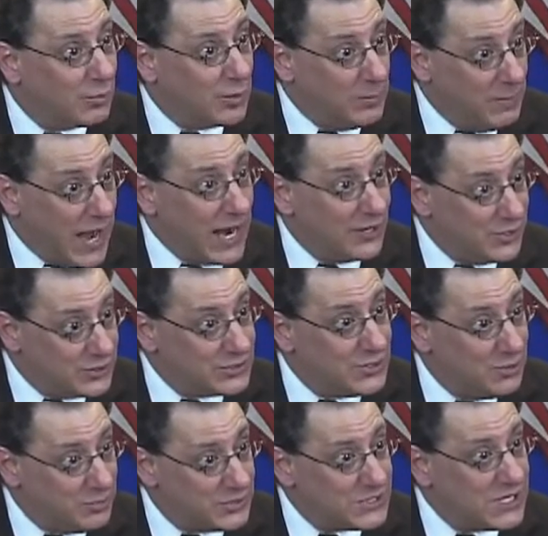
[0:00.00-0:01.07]
reminders
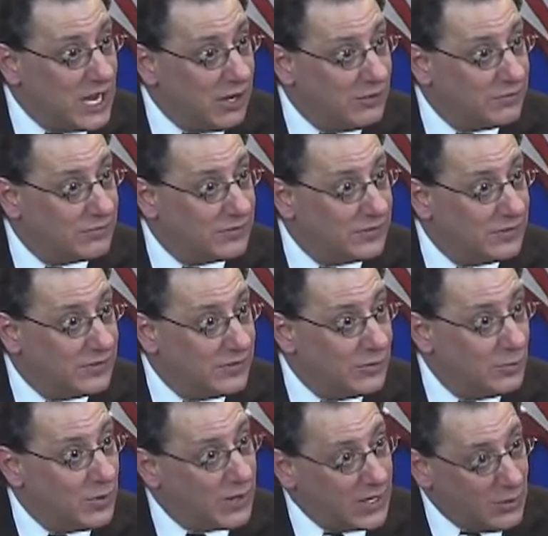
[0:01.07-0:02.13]
to himself
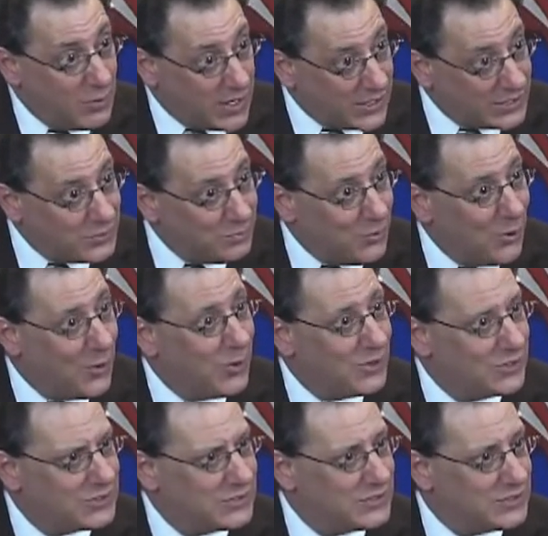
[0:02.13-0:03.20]
where he wanted to
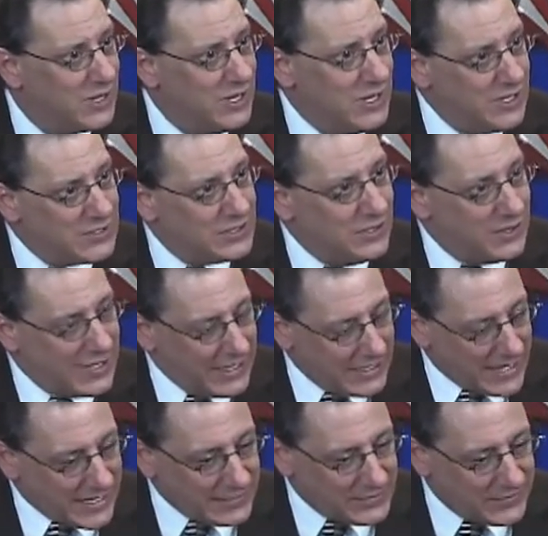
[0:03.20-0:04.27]
pause, and so you get a
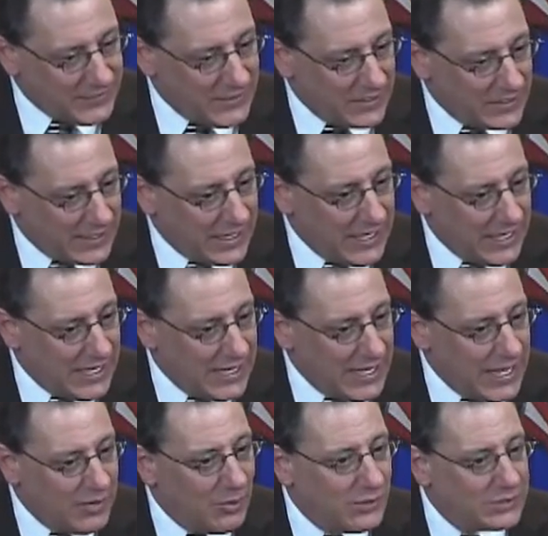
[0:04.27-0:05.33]
nice feeling,
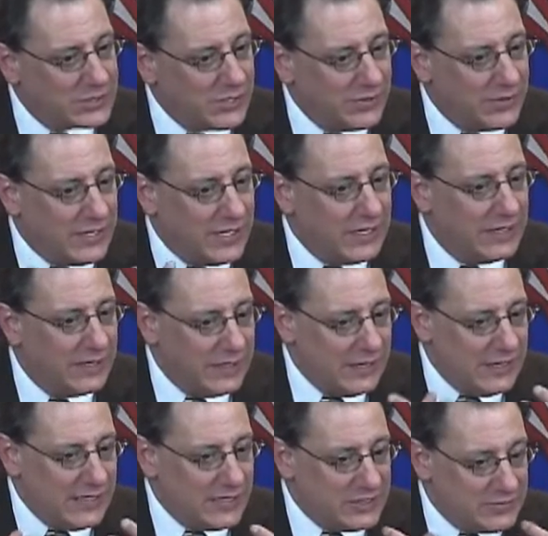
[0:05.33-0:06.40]
and also
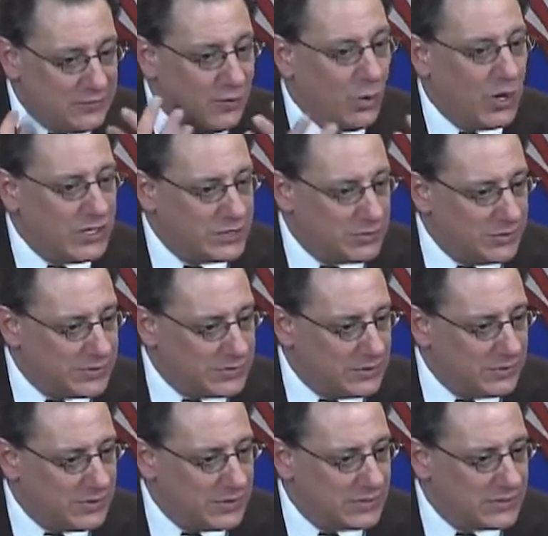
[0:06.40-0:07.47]
his voice
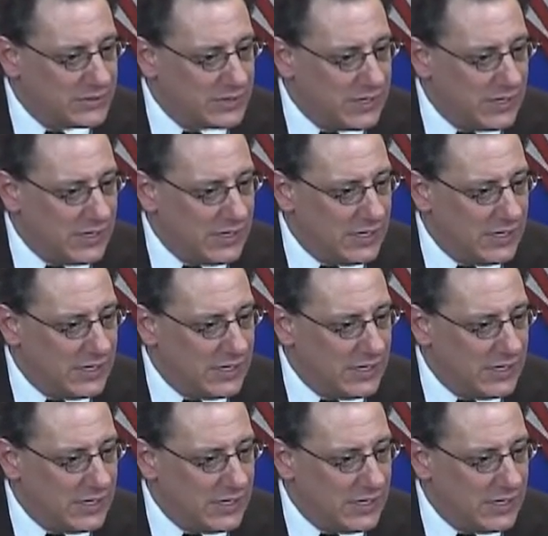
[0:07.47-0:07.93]
was